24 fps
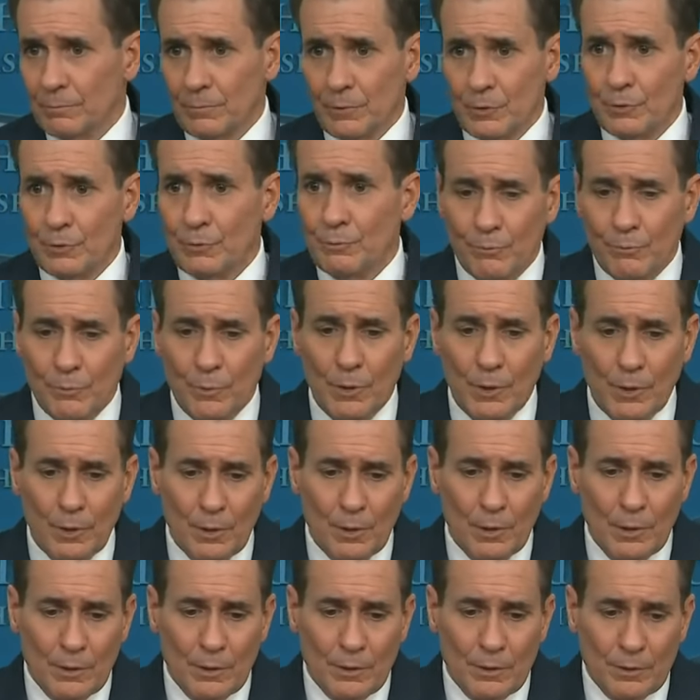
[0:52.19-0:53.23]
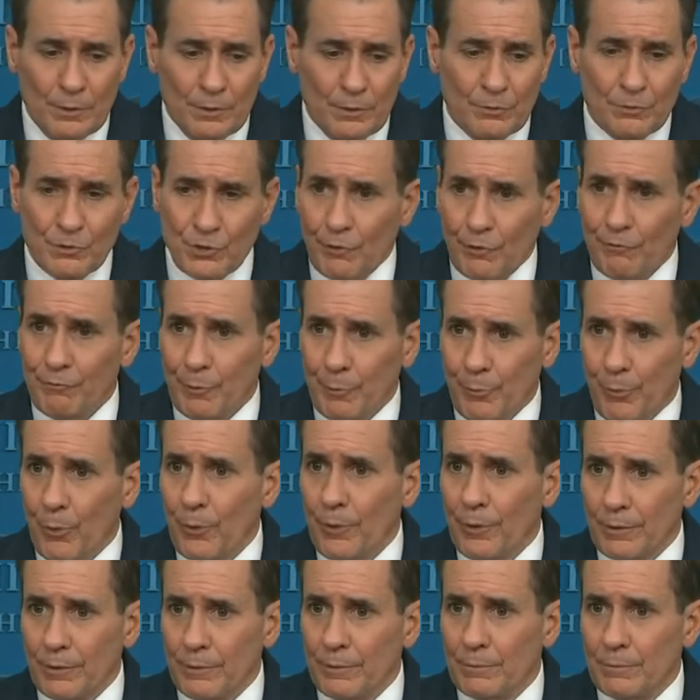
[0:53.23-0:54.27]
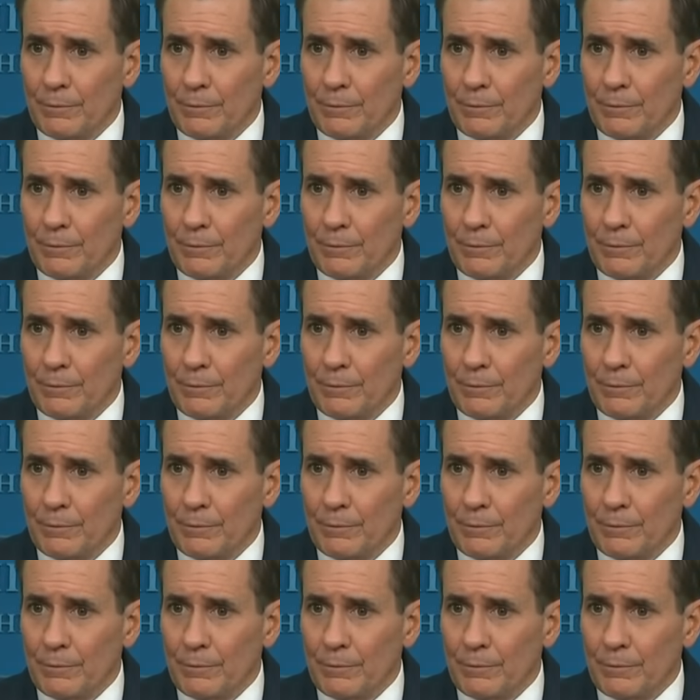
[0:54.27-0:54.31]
you self-report,